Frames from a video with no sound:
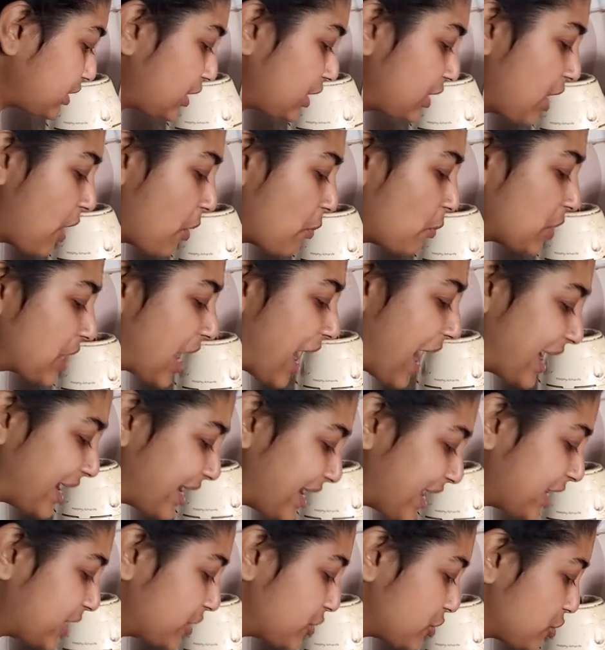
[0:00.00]
Now what I
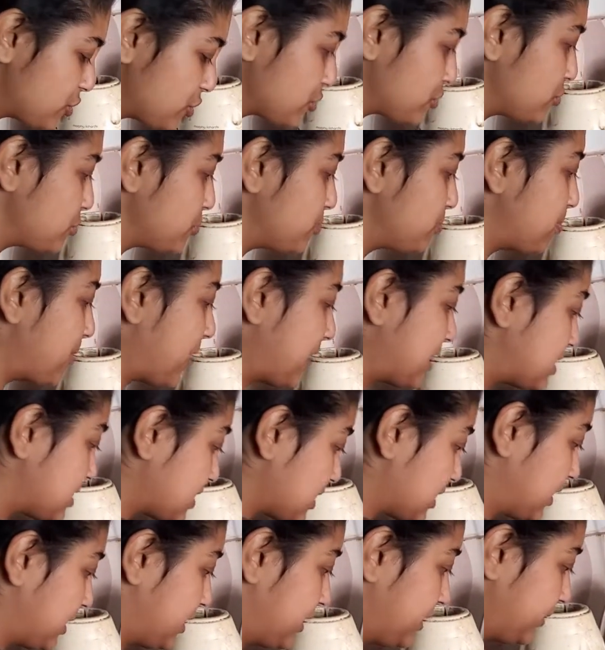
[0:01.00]
like to do
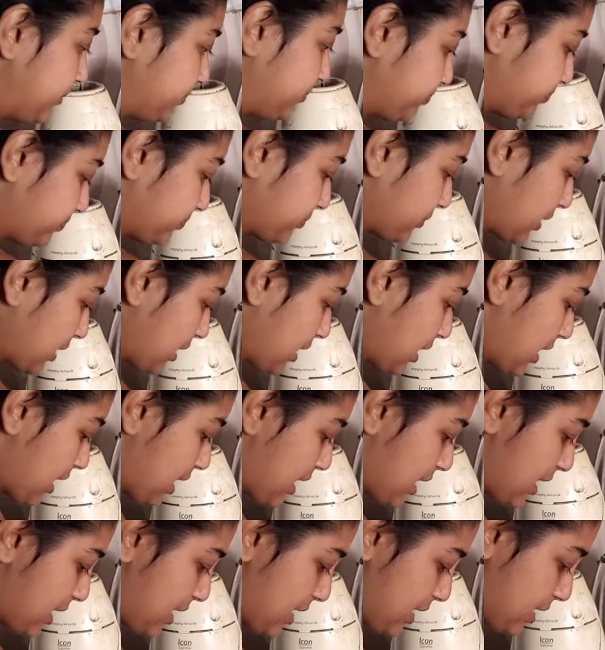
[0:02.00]
basically
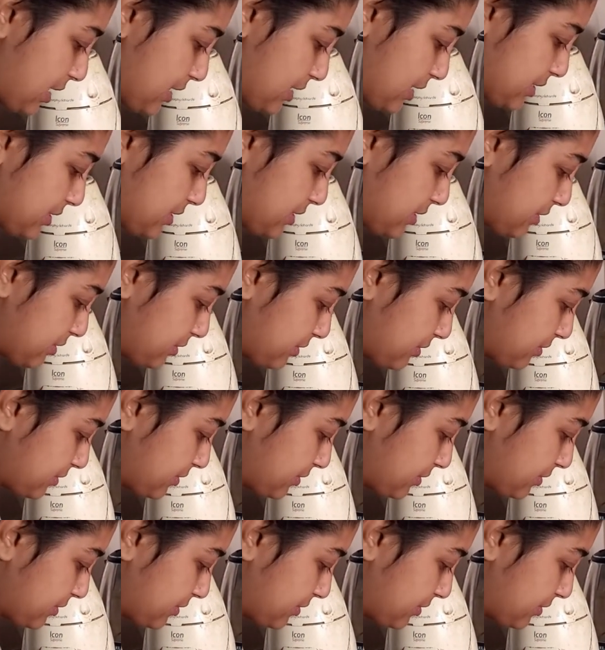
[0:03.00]
is